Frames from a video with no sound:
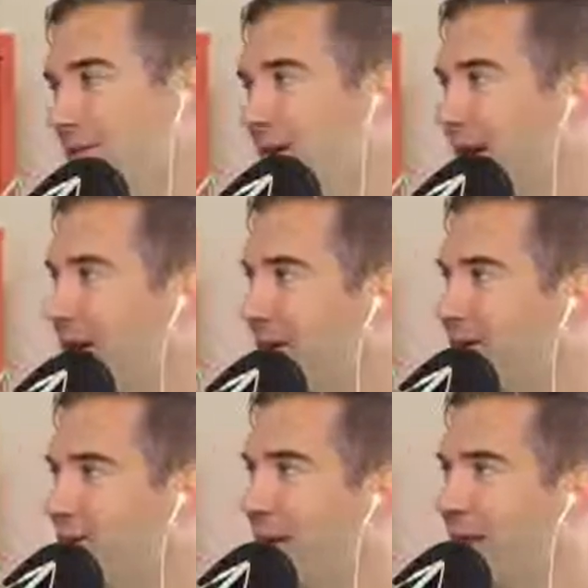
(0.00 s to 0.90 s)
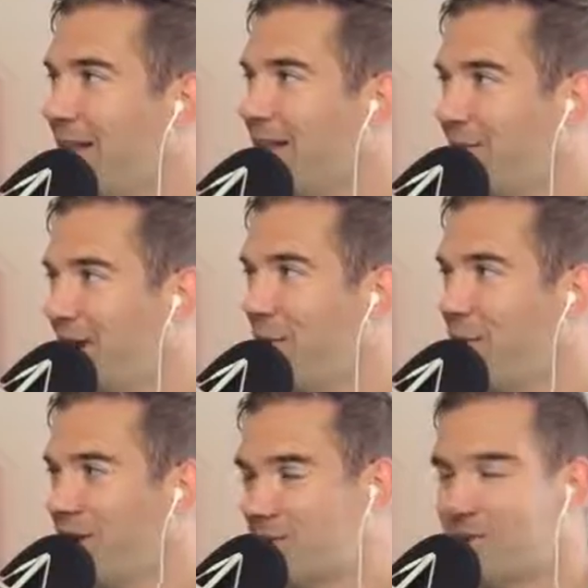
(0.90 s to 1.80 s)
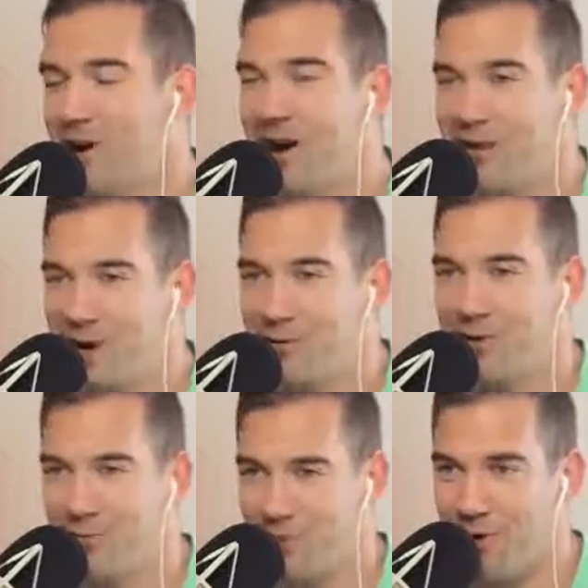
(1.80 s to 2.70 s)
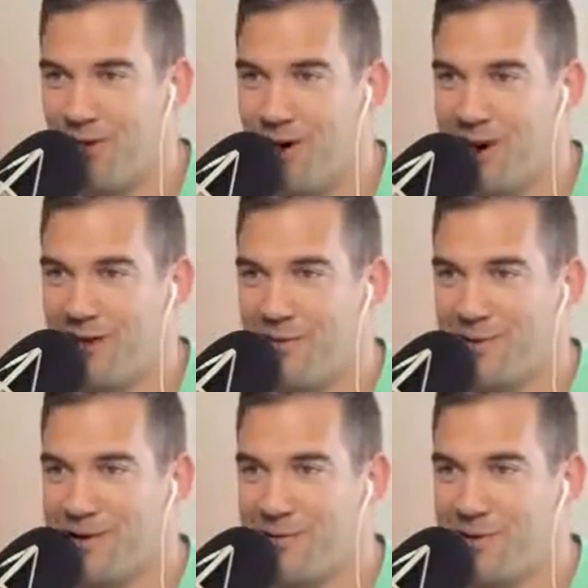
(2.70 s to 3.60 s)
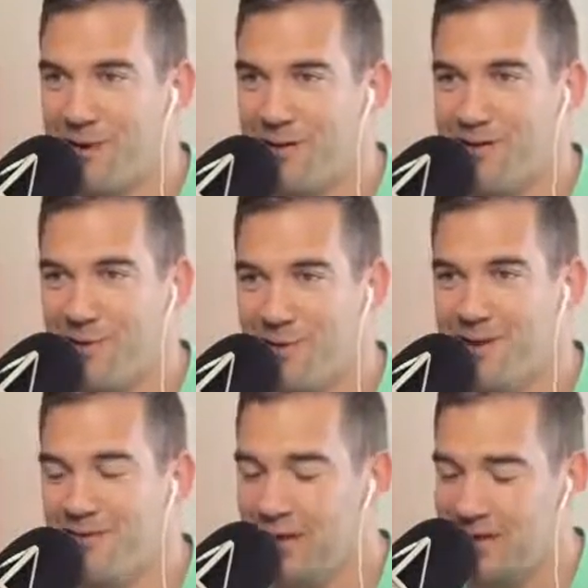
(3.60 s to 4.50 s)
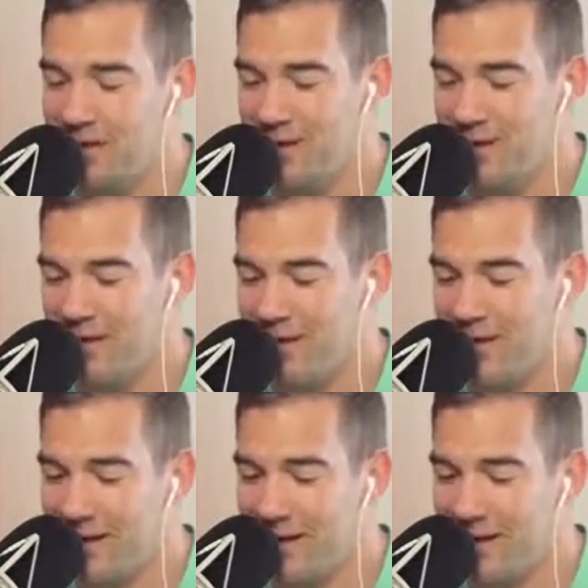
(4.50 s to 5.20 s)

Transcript: Man, I've had a lot of health experts on. I've had Rich Roll on, and we talked about, being vegan.